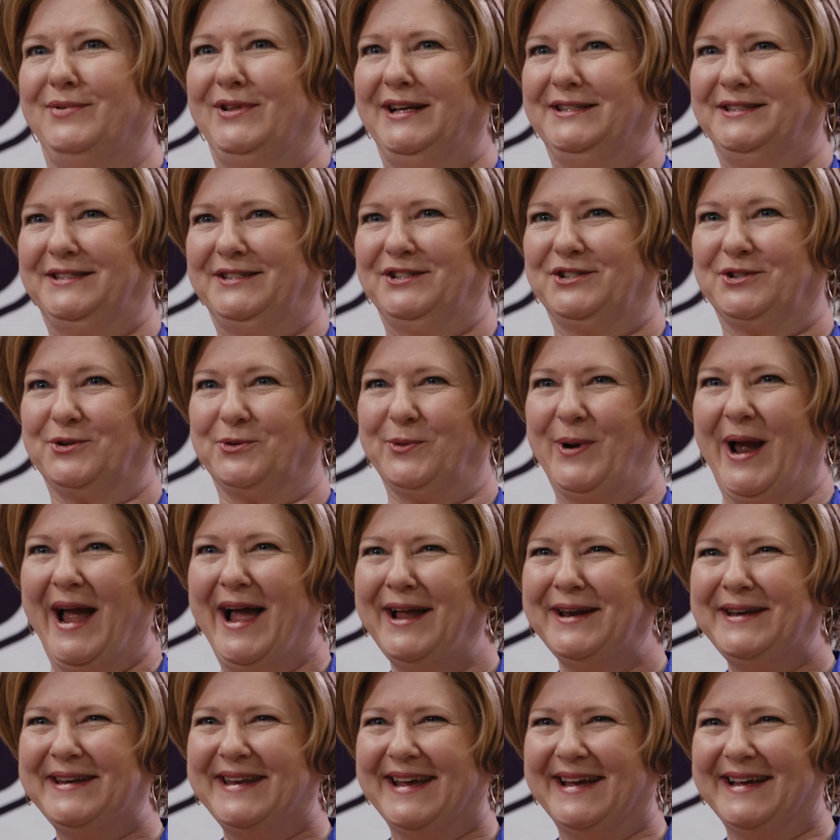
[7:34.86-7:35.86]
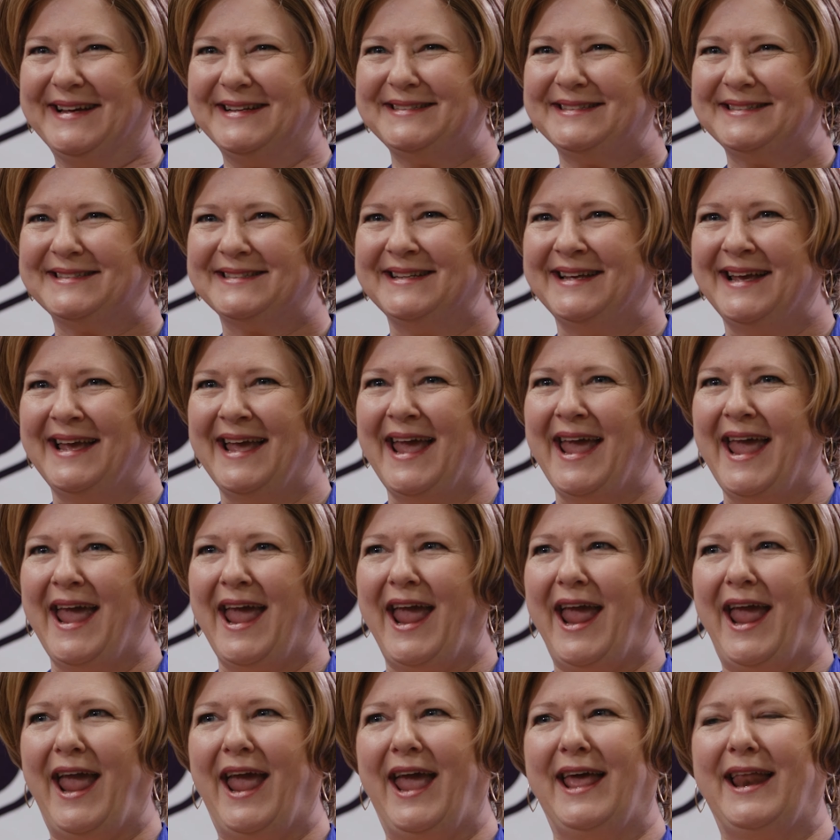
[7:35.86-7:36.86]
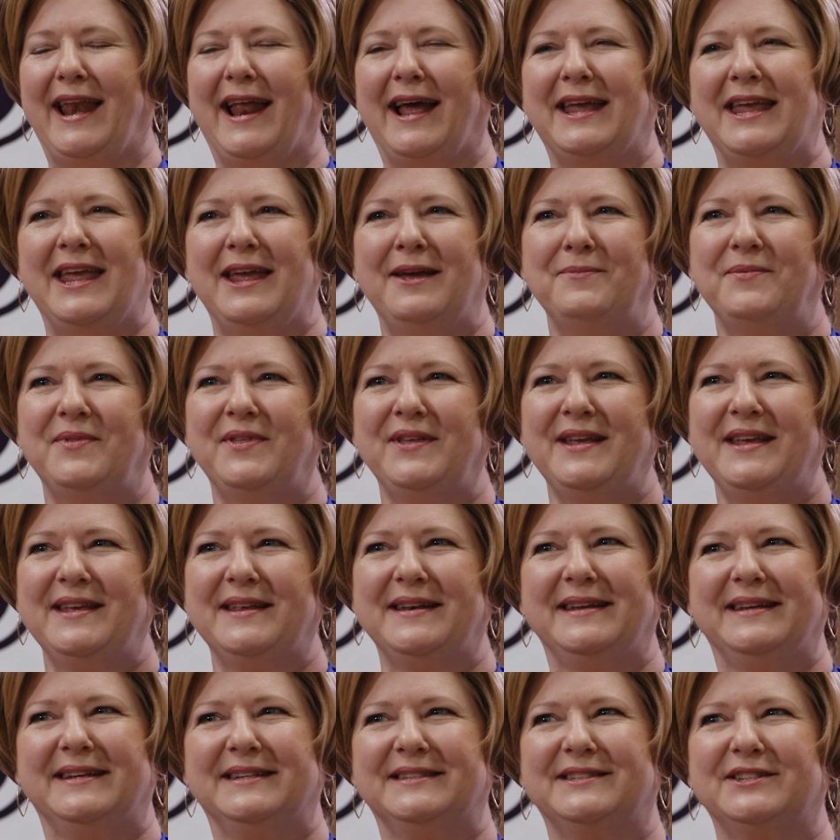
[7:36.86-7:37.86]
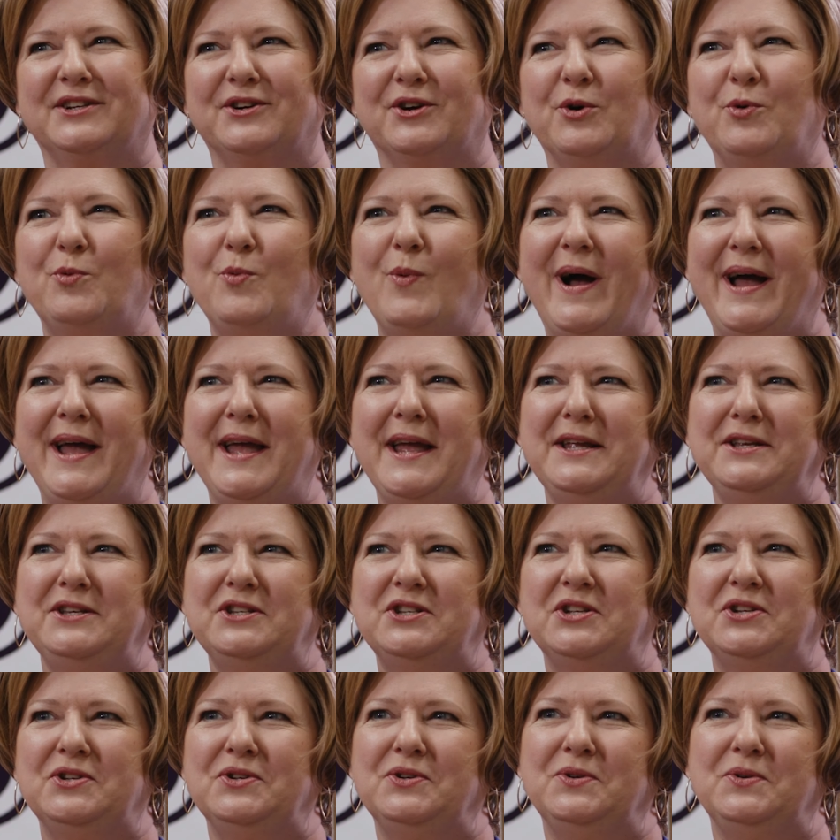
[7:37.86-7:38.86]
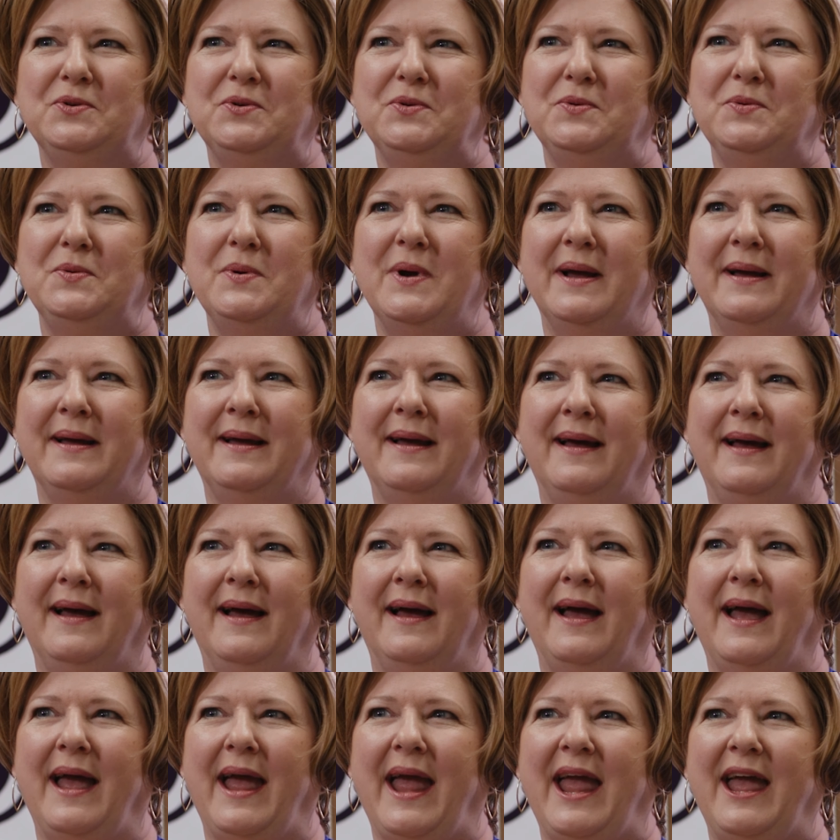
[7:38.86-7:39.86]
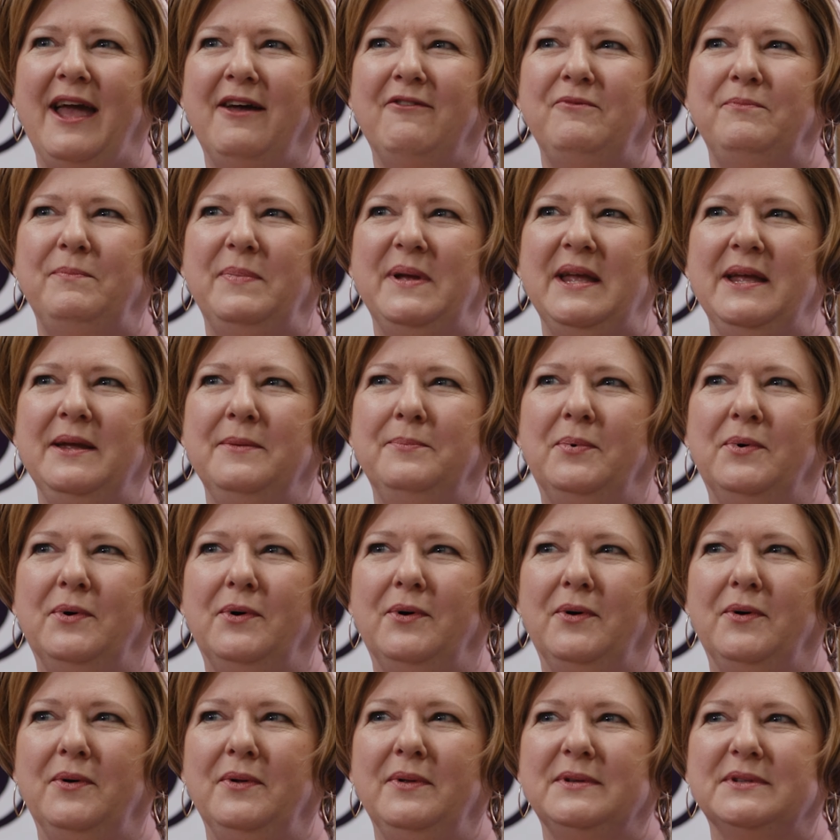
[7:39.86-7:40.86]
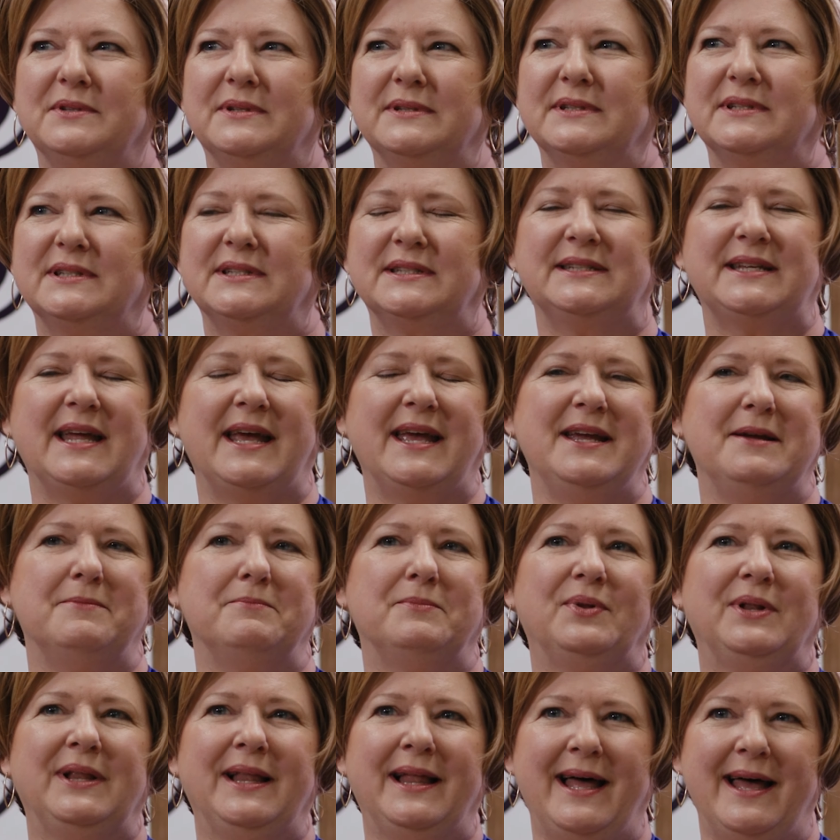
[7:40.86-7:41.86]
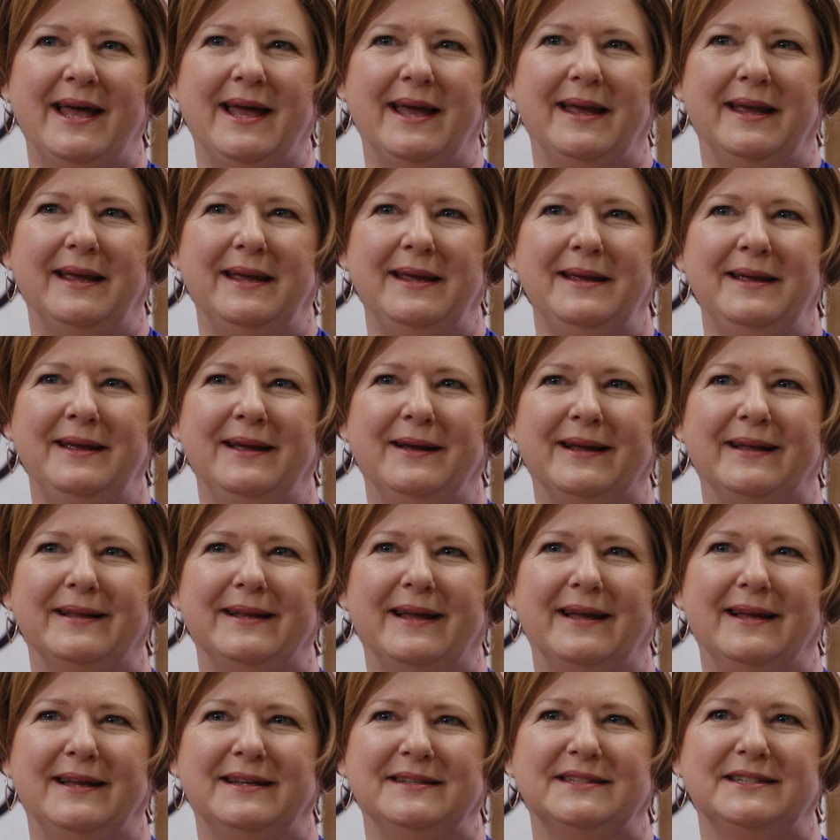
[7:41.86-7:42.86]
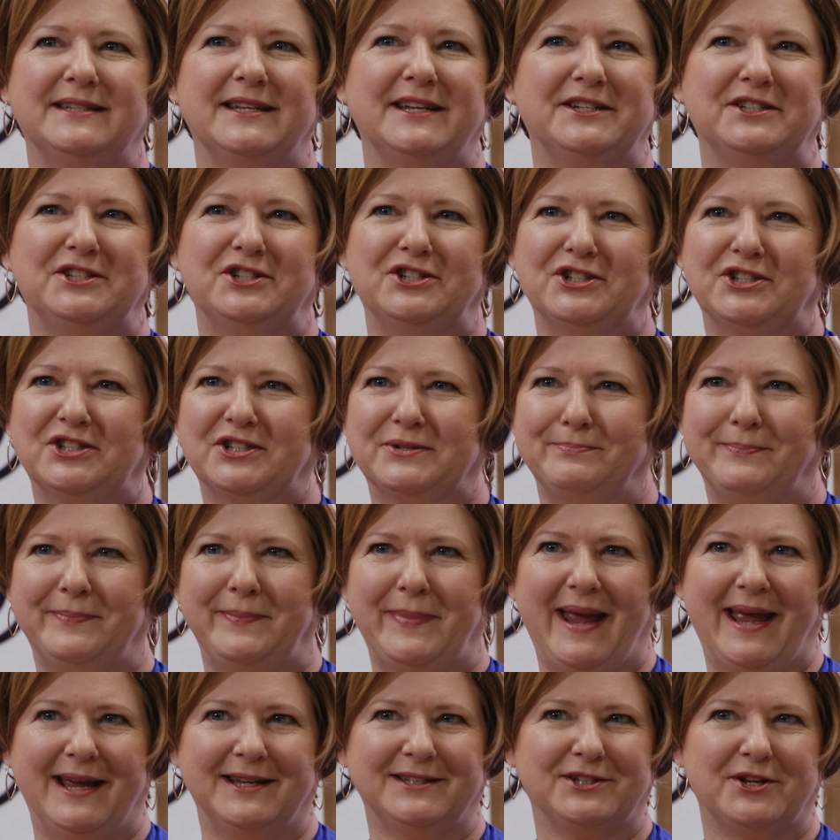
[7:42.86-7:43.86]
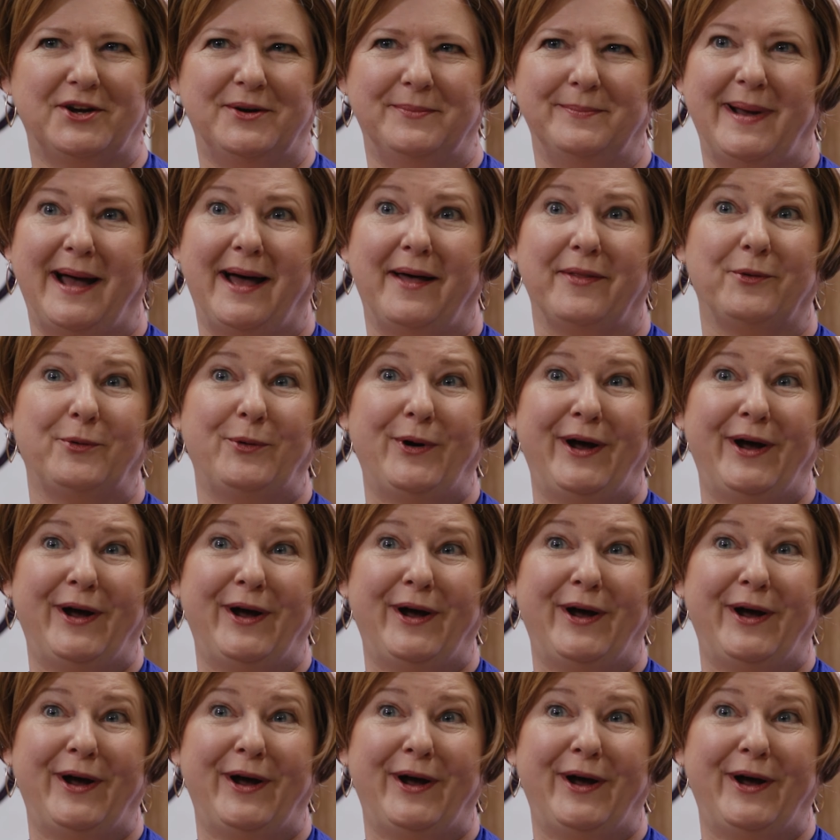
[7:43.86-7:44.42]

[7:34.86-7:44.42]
places around us. And I kept thinking, is there a way to have people stay and play instead of just pass on by the